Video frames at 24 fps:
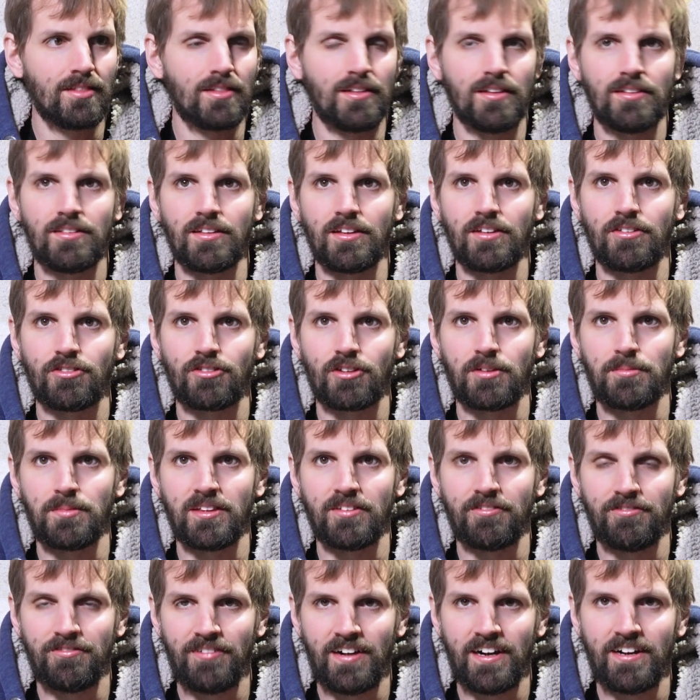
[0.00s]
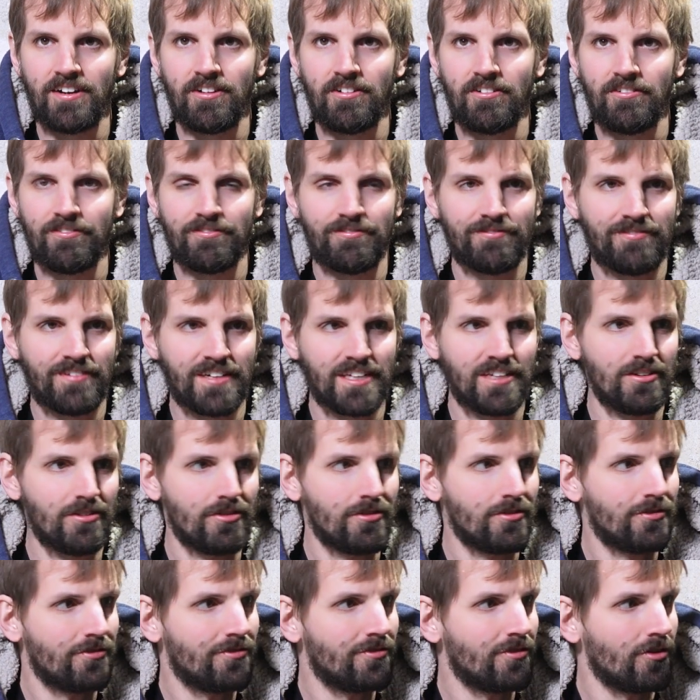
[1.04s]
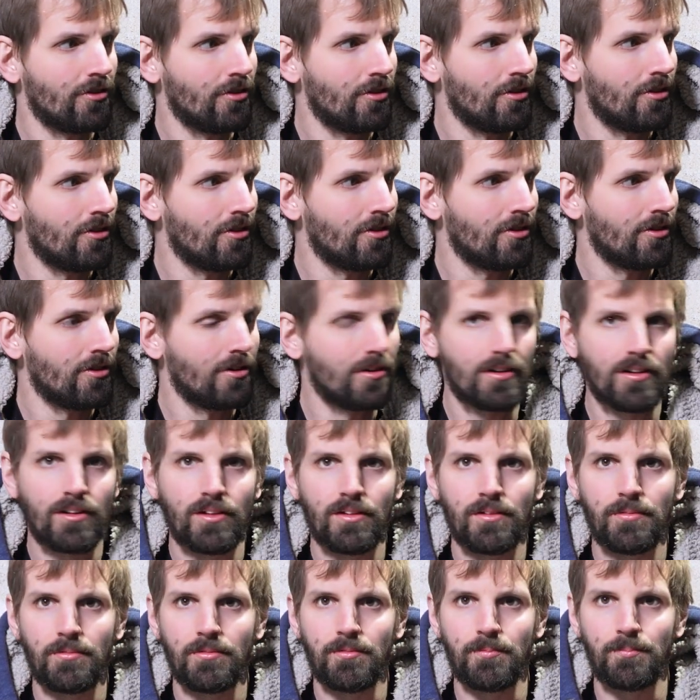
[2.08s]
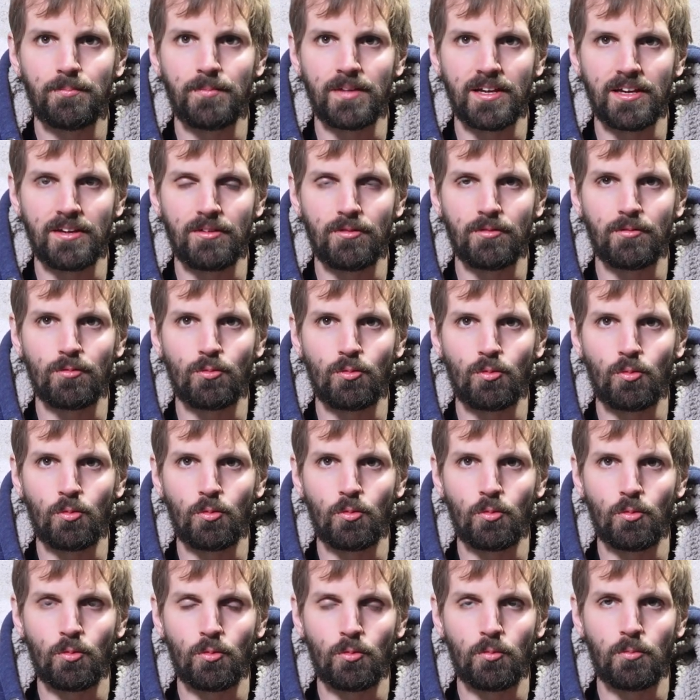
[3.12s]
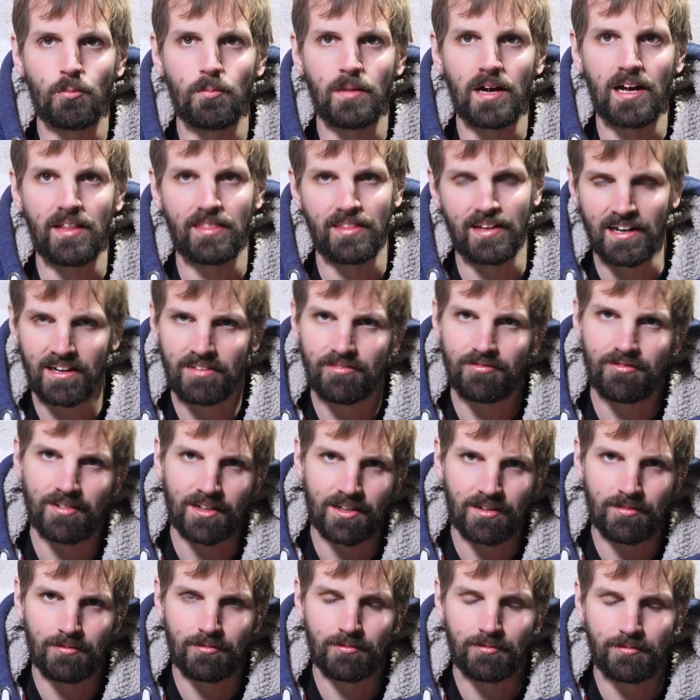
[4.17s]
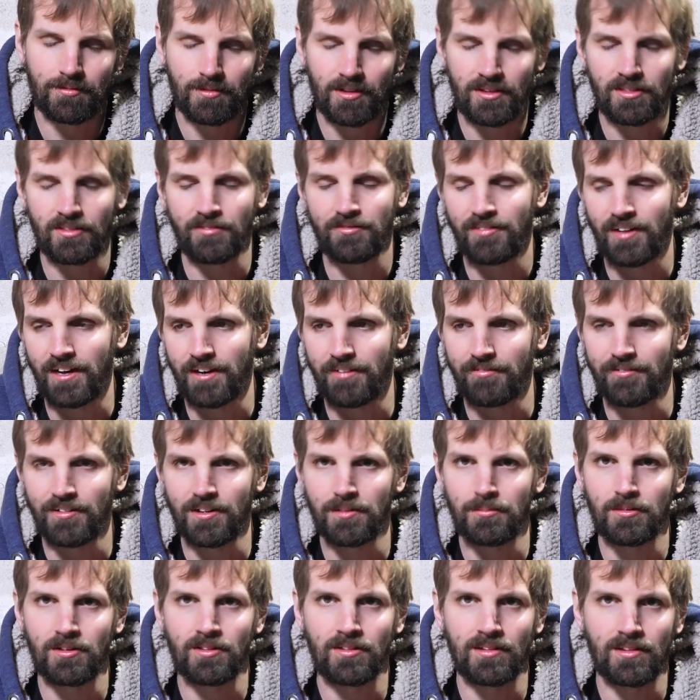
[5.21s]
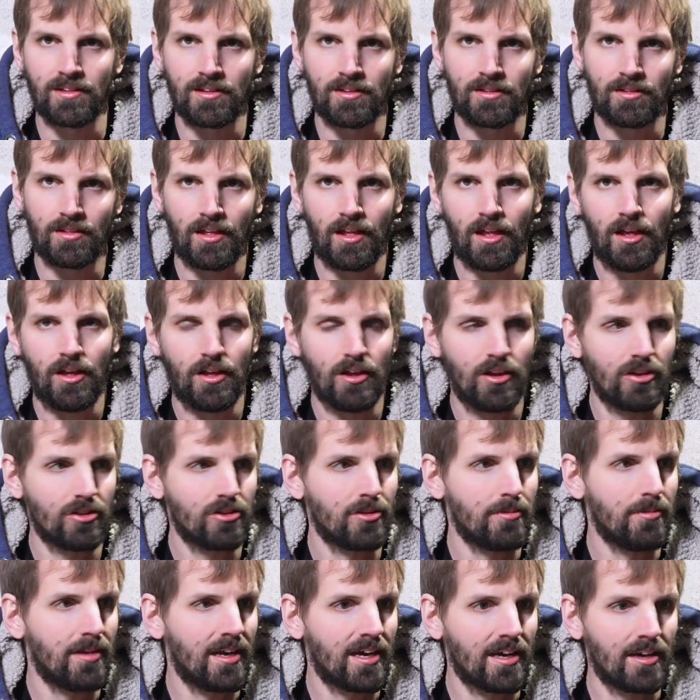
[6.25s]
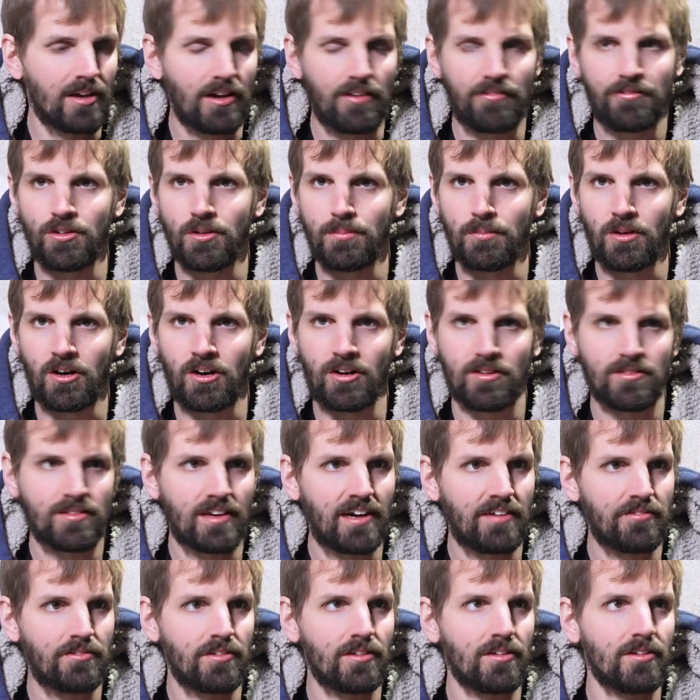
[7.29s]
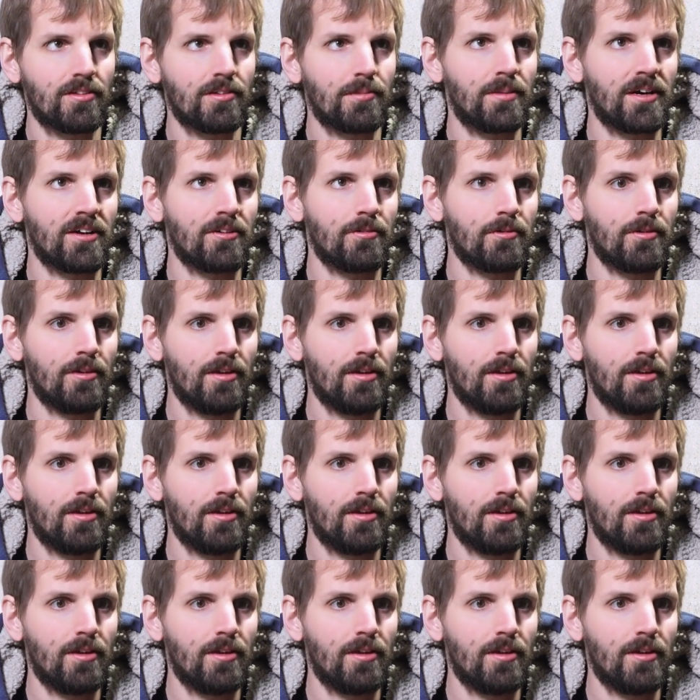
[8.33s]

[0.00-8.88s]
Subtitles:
This is going to be the final video for me, and the next video, not the final video, but there's going to be like a few parts after this about